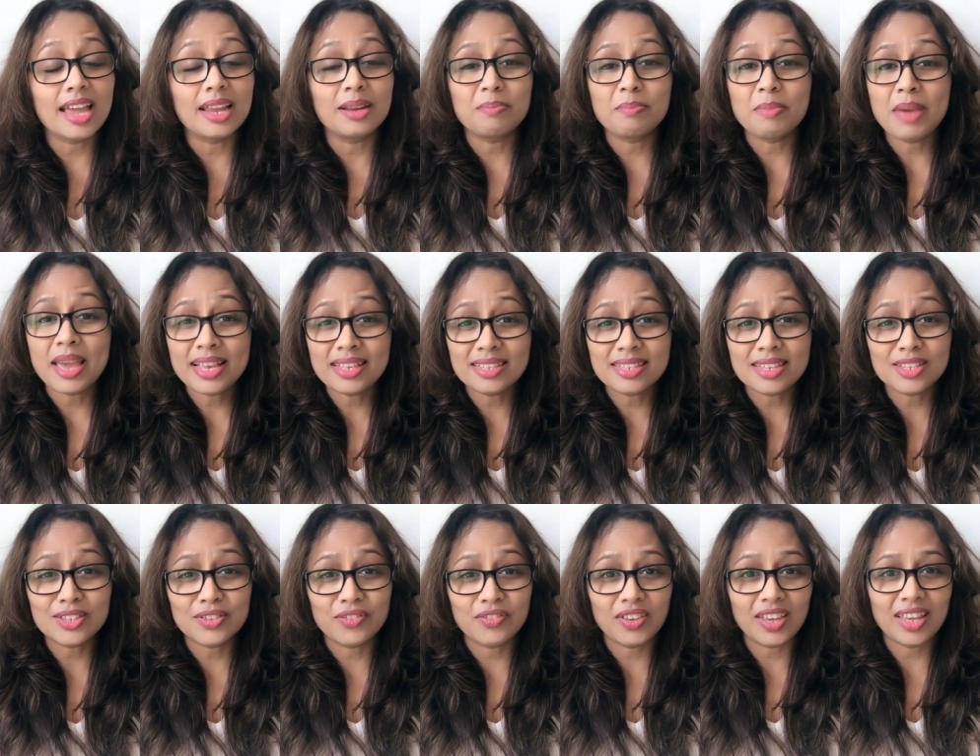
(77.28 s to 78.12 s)
and makes
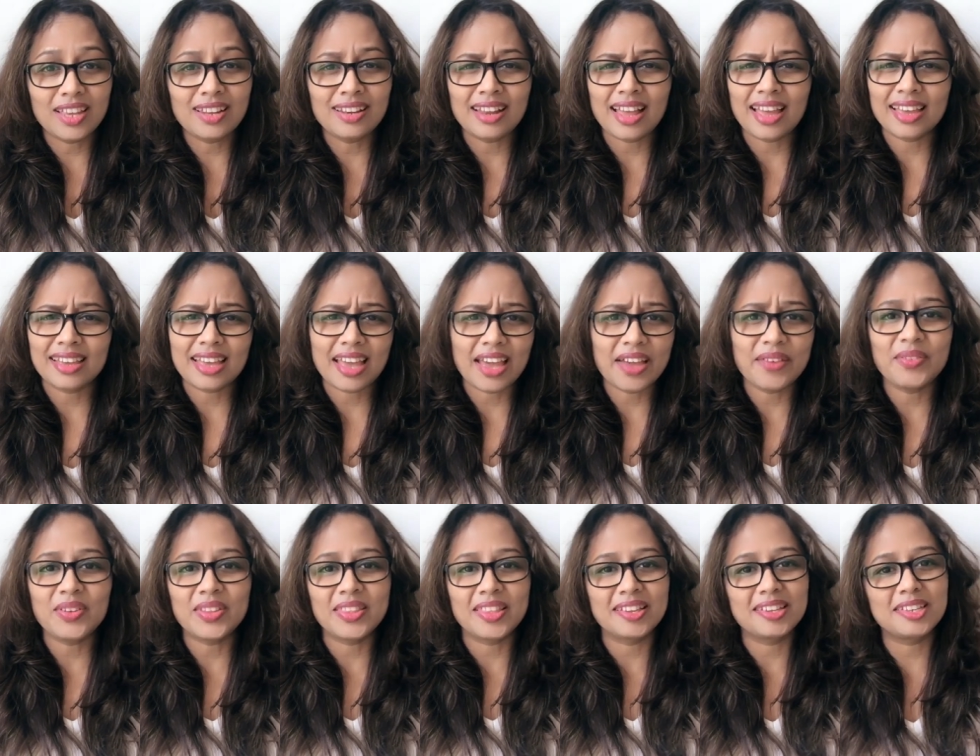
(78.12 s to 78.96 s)
us feel like
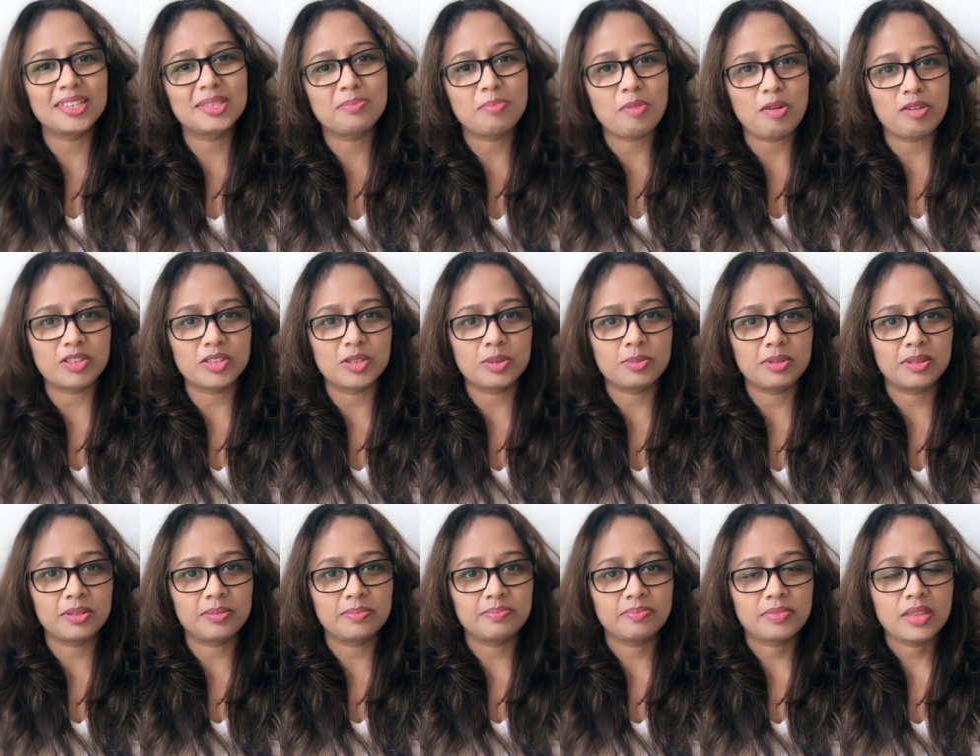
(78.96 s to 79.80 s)
everything is
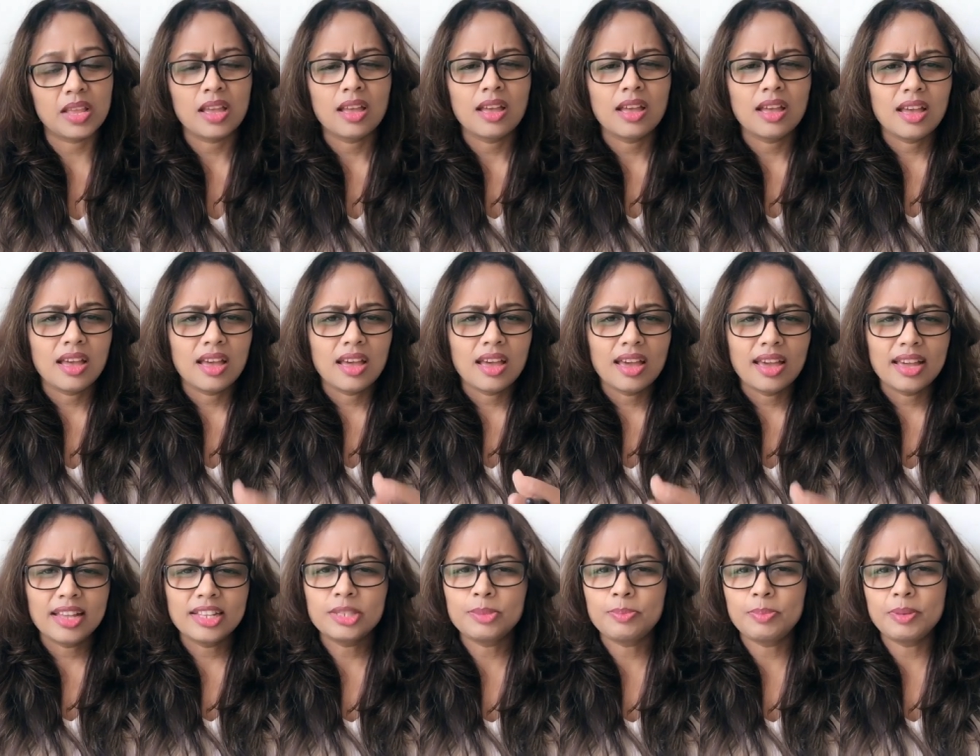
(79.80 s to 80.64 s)
possible.
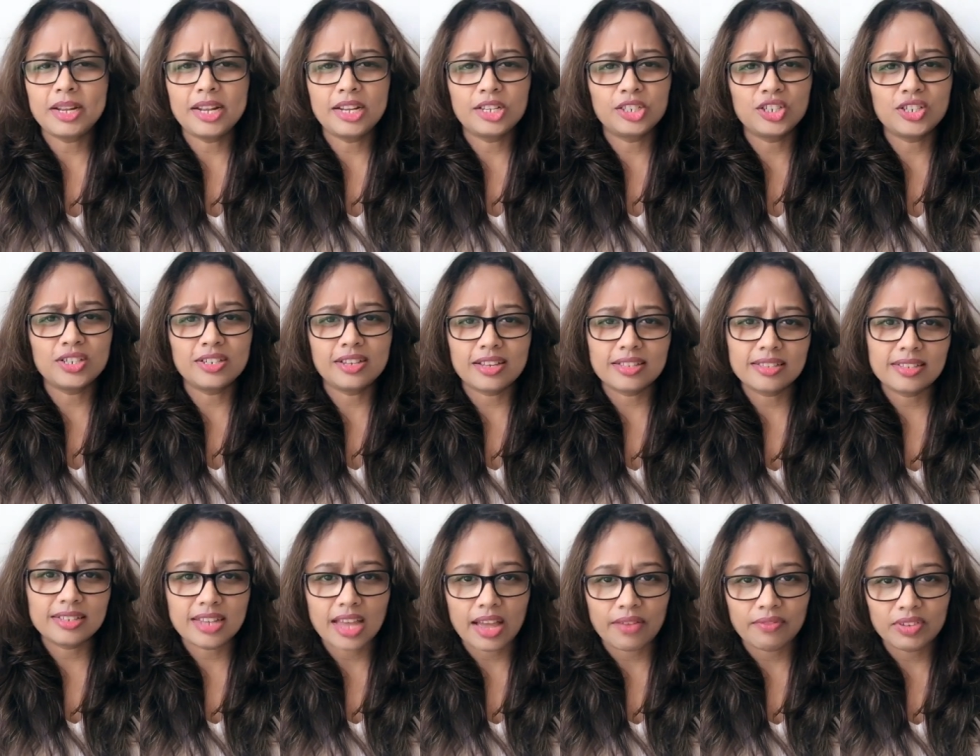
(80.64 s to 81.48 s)
Inspiration
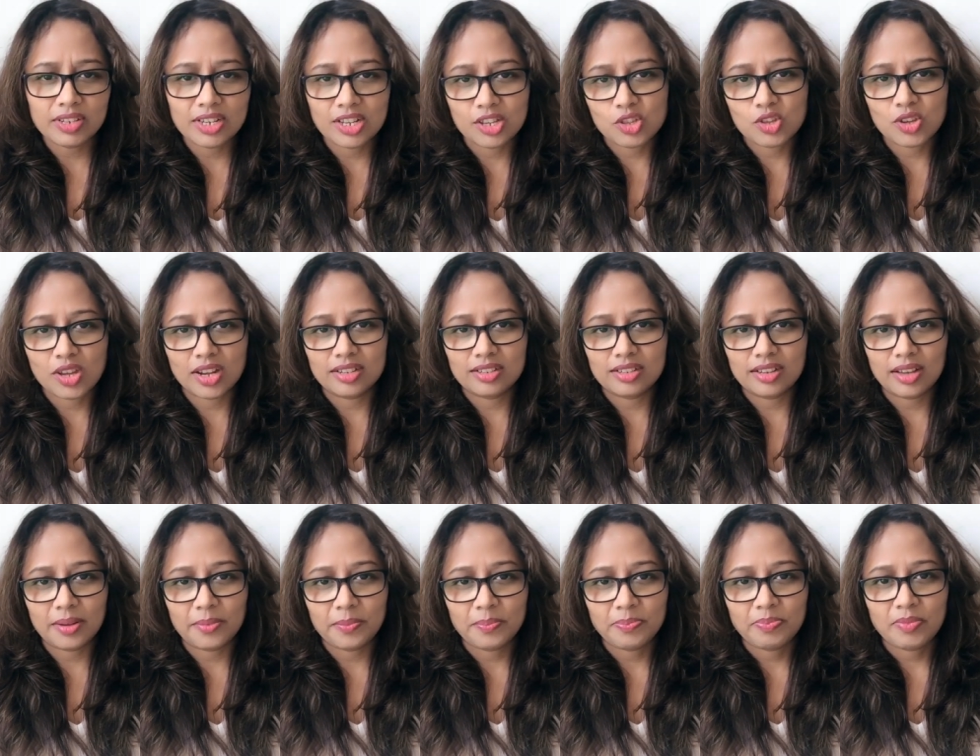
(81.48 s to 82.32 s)
doesn't have an
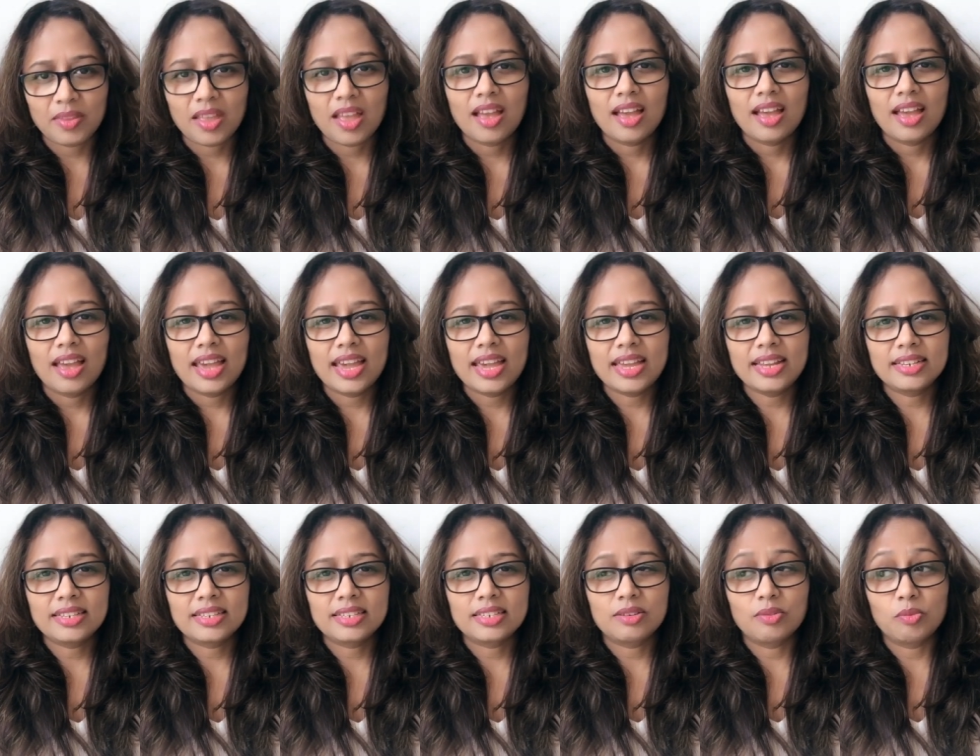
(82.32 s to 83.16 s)
agenda.
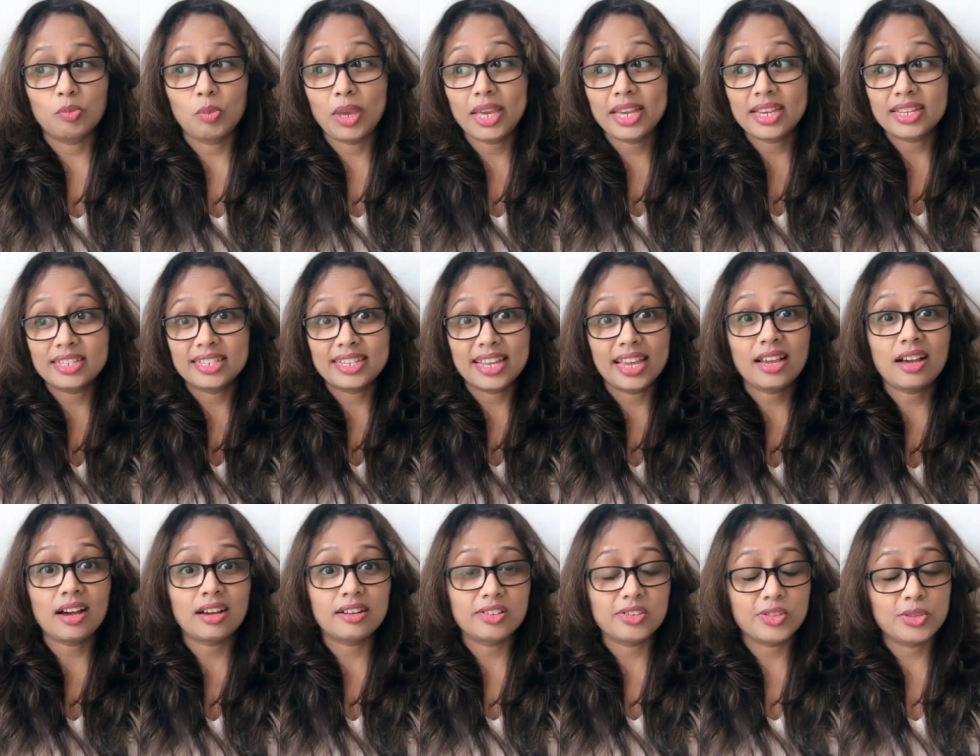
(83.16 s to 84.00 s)
It, we can
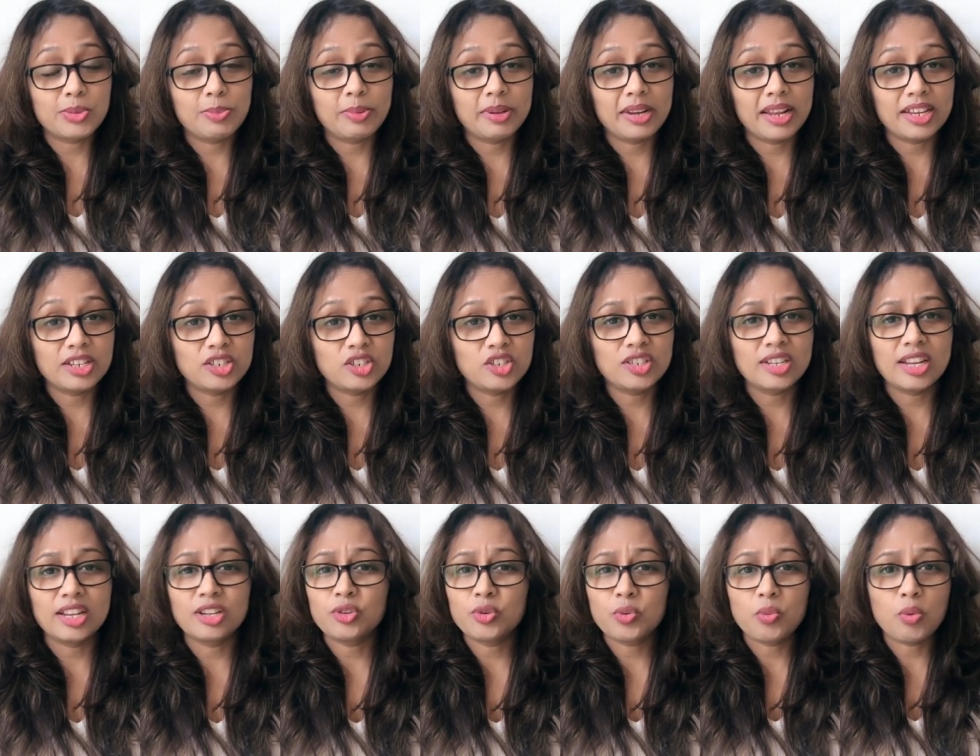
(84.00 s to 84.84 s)
take our
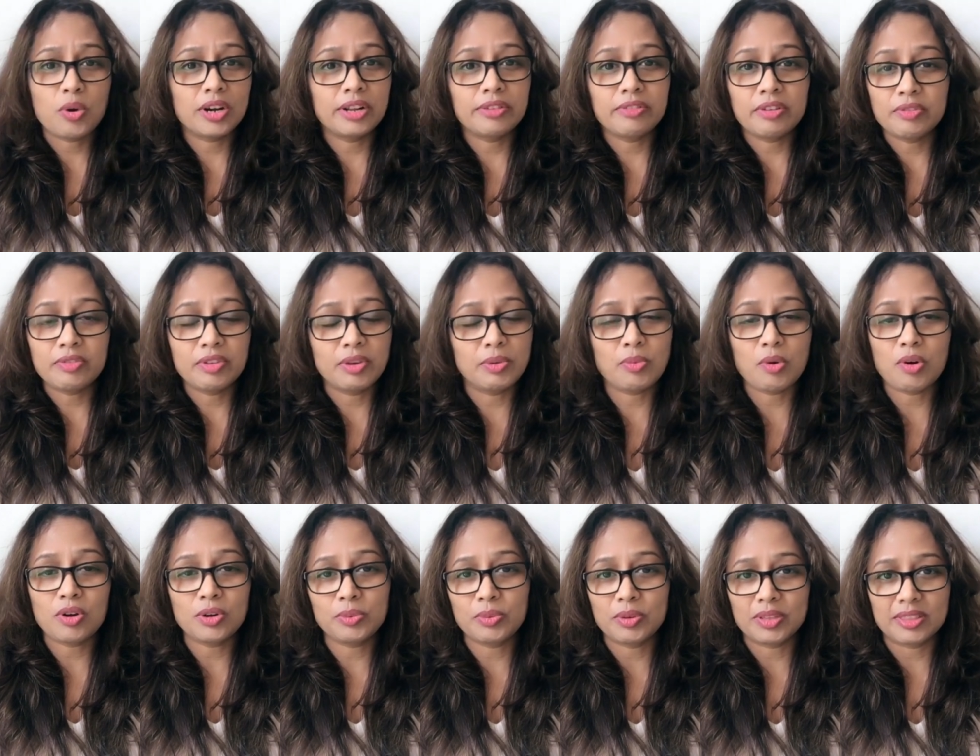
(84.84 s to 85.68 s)
inspiration and do whatever we
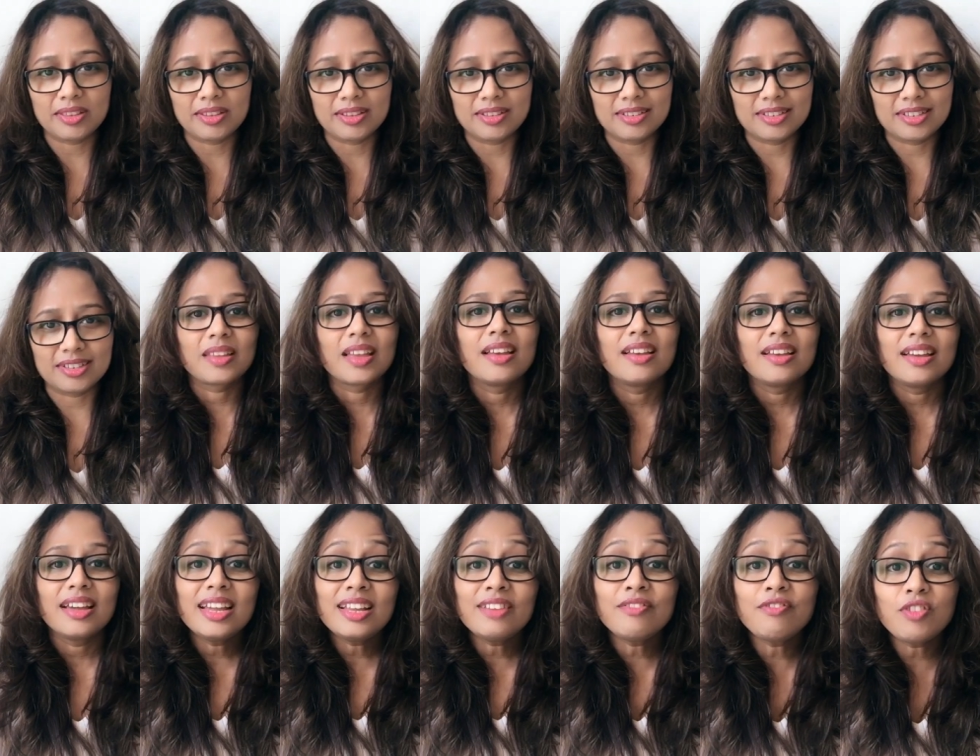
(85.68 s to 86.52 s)
want with it.
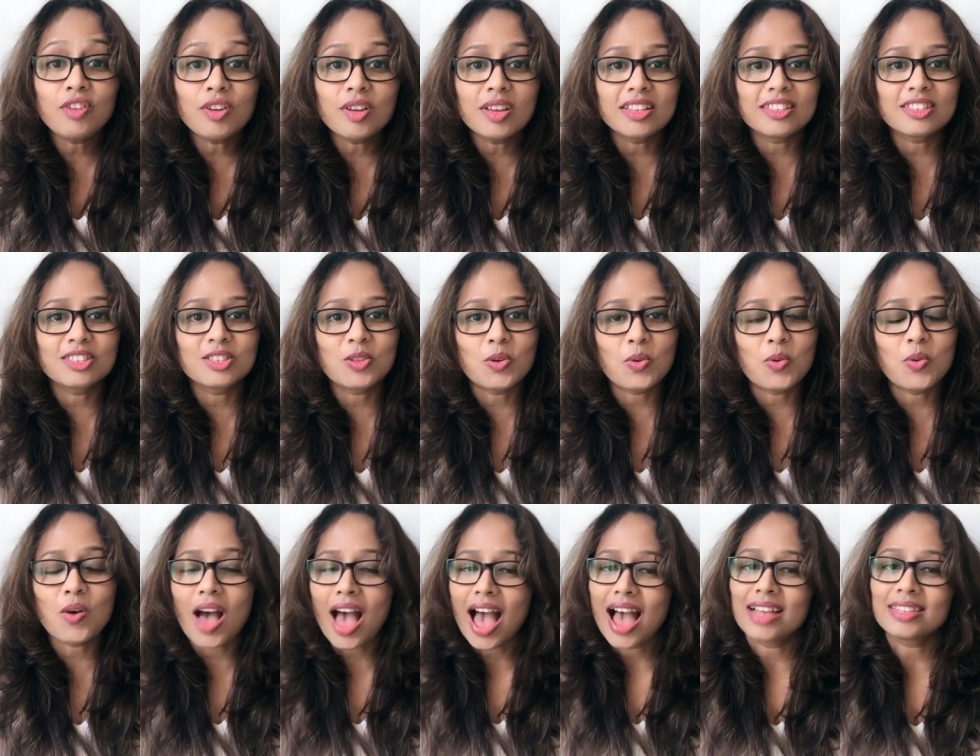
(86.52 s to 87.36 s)
Influence,
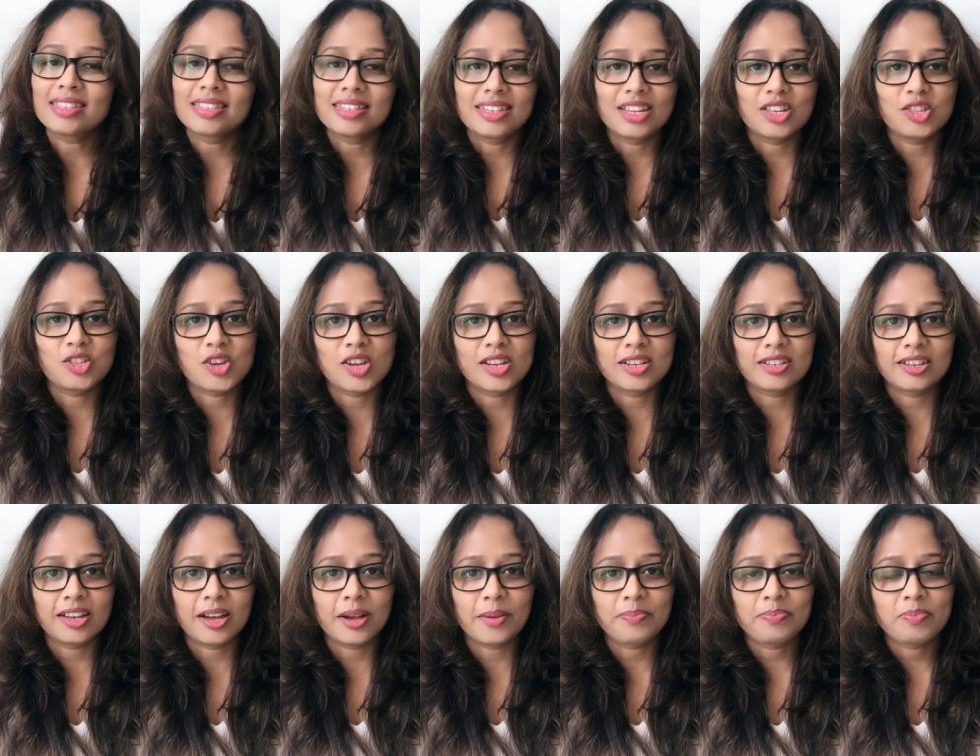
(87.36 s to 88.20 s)
though, has an
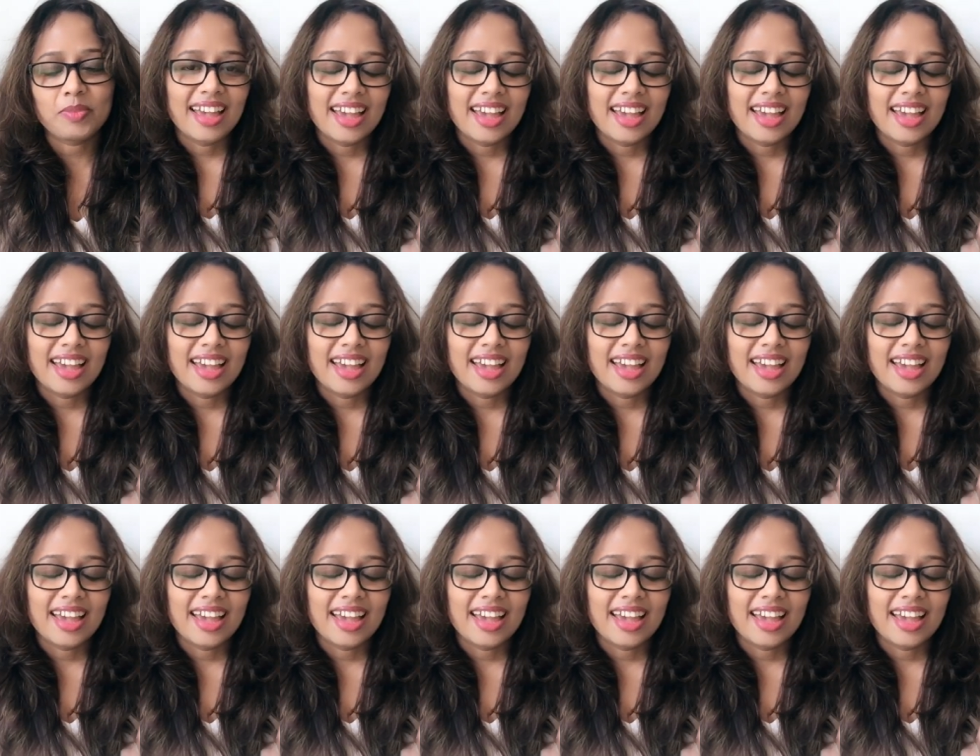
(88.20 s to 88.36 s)
agenda.